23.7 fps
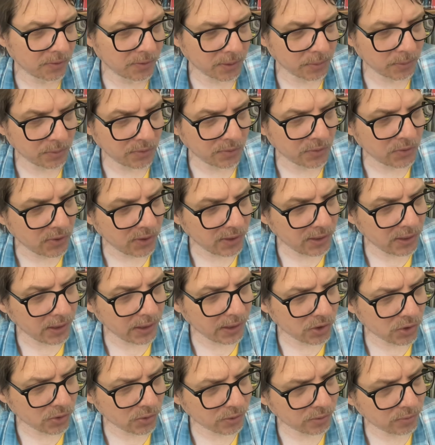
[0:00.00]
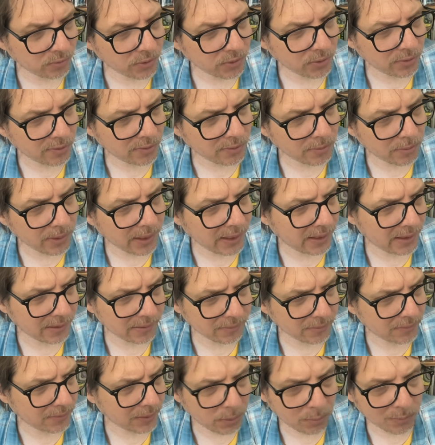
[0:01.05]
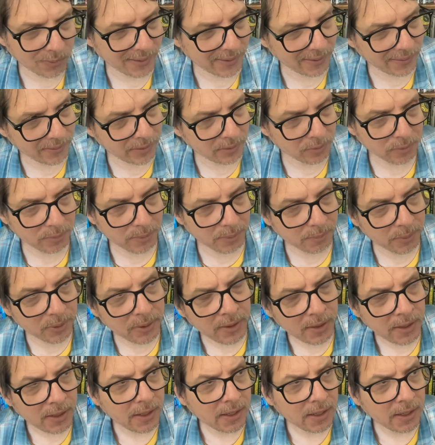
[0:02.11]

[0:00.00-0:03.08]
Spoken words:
I was a teenager and first read it somewhere, I don't remember,